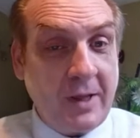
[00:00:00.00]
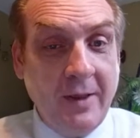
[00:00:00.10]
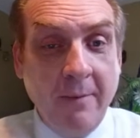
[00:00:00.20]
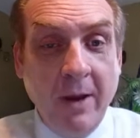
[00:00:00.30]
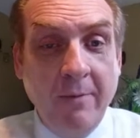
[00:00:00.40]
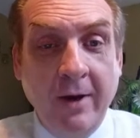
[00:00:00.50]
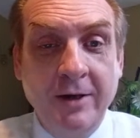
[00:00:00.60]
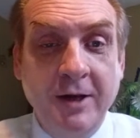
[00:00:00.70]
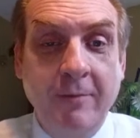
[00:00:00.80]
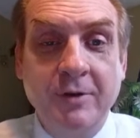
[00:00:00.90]
That made my
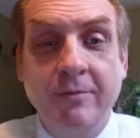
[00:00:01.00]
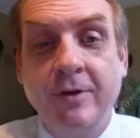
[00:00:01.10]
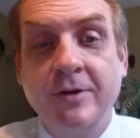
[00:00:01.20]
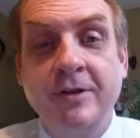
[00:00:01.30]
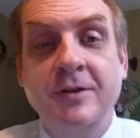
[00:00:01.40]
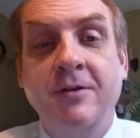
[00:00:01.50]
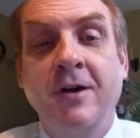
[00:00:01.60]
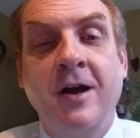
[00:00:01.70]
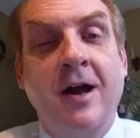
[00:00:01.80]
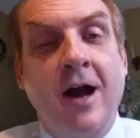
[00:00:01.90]
job so much
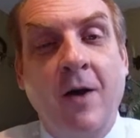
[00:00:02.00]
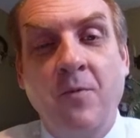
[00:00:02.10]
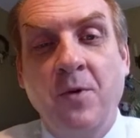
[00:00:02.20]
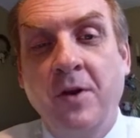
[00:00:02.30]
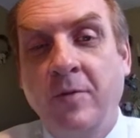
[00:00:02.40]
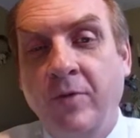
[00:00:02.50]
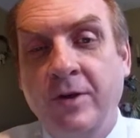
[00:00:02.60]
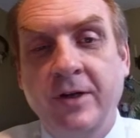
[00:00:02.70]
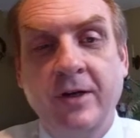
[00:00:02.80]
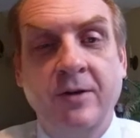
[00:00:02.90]
easier. I really
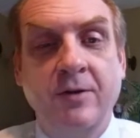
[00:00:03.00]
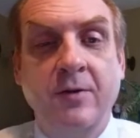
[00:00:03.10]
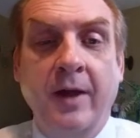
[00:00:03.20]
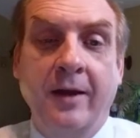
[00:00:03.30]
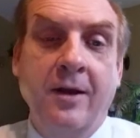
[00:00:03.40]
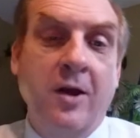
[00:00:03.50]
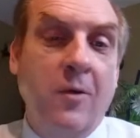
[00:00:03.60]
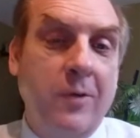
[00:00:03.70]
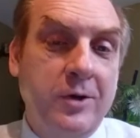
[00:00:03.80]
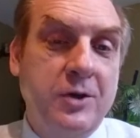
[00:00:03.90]
appreciate you do that.
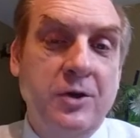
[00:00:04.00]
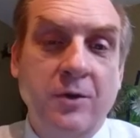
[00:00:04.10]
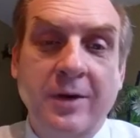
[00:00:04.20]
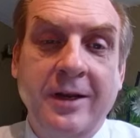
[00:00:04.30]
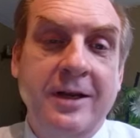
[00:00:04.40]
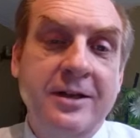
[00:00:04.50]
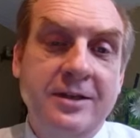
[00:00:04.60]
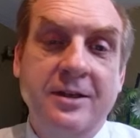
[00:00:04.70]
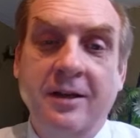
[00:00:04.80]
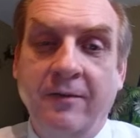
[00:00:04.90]
What you're doing is
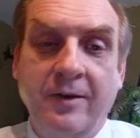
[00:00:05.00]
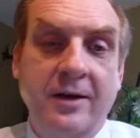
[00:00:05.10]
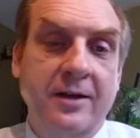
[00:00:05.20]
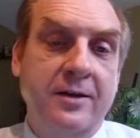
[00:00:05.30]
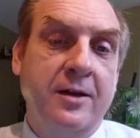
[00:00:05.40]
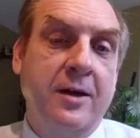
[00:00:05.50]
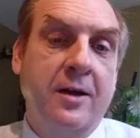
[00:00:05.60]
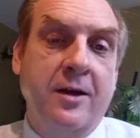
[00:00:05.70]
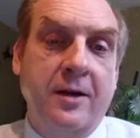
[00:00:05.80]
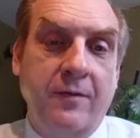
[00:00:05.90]
significant.
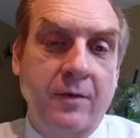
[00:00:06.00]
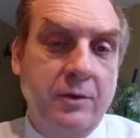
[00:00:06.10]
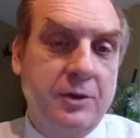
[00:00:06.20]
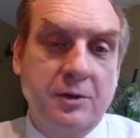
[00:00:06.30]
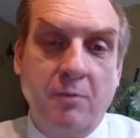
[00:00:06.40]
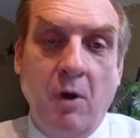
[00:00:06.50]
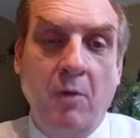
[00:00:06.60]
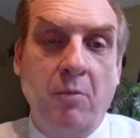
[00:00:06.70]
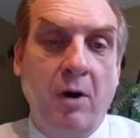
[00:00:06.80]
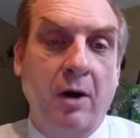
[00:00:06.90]
Even though it's a
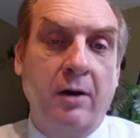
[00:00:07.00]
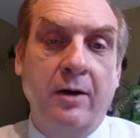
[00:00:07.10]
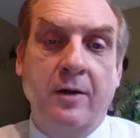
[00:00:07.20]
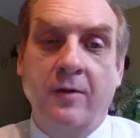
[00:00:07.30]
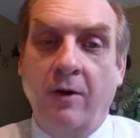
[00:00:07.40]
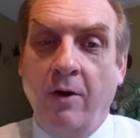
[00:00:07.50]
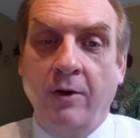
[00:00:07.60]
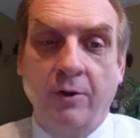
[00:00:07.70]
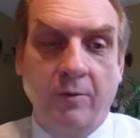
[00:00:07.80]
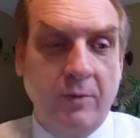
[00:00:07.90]
small part, the
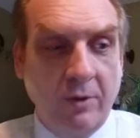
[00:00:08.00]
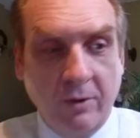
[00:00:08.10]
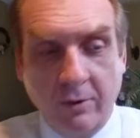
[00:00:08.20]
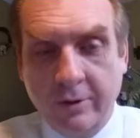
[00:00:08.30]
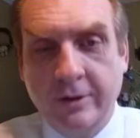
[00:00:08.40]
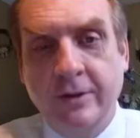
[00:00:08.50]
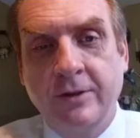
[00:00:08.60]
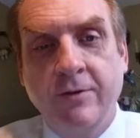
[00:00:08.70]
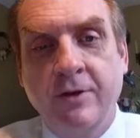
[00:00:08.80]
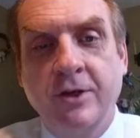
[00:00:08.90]
long-term goal is it's
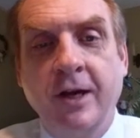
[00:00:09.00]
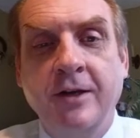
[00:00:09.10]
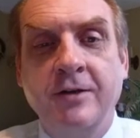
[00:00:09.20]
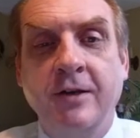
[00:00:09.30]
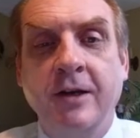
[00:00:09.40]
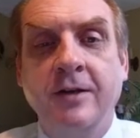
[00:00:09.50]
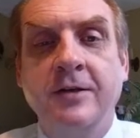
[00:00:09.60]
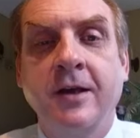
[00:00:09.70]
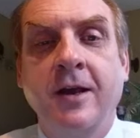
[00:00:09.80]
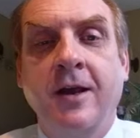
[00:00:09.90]
going to change things,
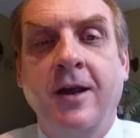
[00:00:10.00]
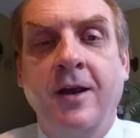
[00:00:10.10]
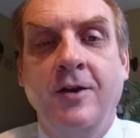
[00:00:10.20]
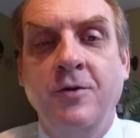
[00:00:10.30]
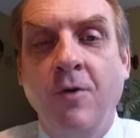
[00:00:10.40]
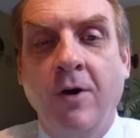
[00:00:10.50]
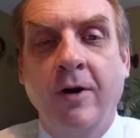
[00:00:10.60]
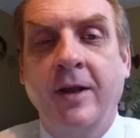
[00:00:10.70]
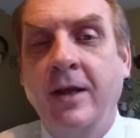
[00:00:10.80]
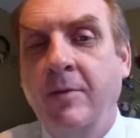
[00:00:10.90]
and you are
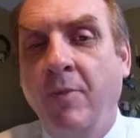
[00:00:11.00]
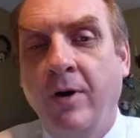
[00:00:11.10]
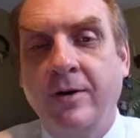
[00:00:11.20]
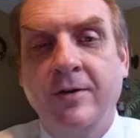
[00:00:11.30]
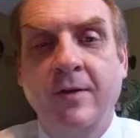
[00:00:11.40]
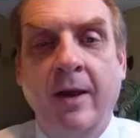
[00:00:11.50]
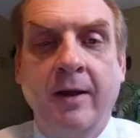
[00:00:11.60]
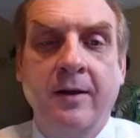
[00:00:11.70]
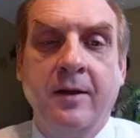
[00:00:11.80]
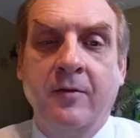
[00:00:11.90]
a key part to
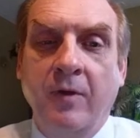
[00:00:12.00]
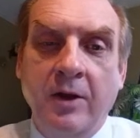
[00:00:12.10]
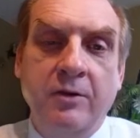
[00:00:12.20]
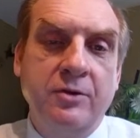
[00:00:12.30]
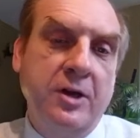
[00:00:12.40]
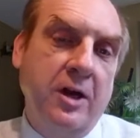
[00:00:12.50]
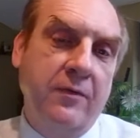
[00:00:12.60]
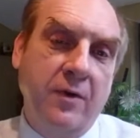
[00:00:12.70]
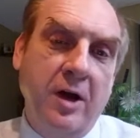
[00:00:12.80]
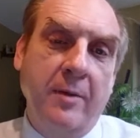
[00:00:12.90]
that. Thank you, John,
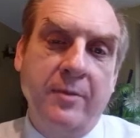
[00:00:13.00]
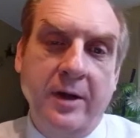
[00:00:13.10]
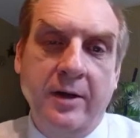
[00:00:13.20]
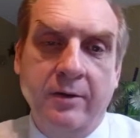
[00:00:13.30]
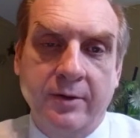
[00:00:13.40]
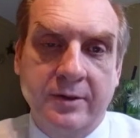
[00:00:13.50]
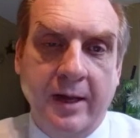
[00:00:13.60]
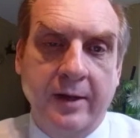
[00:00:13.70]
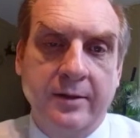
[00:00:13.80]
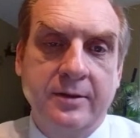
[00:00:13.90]
for updating your
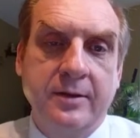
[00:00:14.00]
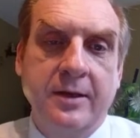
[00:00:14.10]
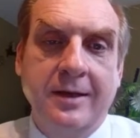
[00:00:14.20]
status.